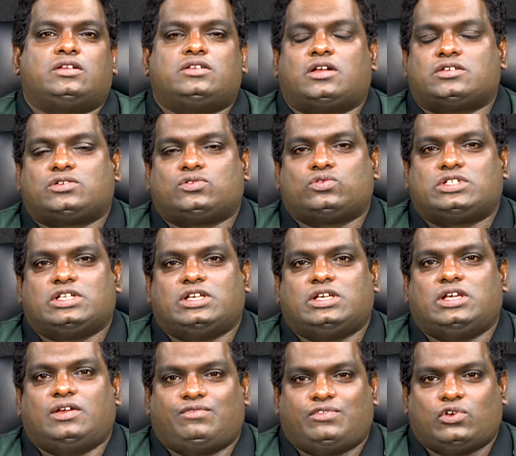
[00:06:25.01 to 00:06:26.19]
just to
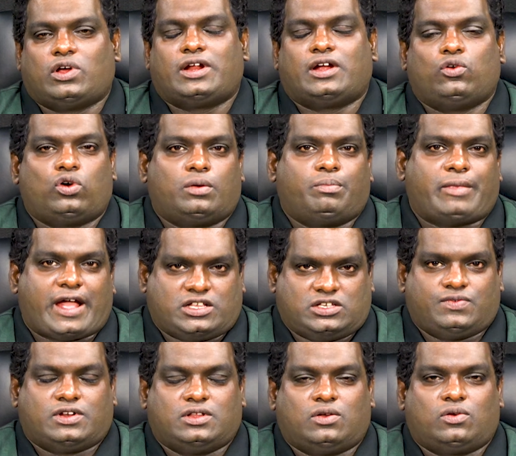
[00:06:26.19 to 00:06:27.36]
see if you are a good match
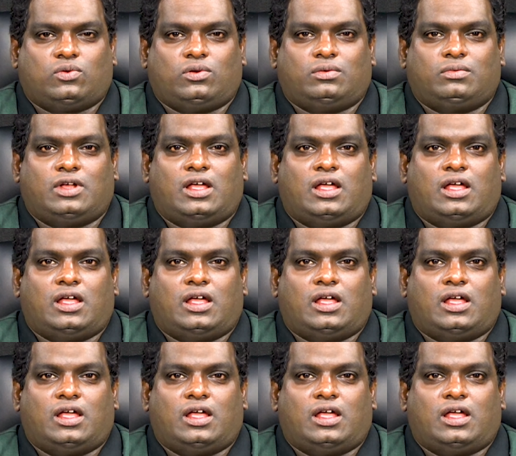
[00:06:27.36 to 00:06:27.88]
for the role.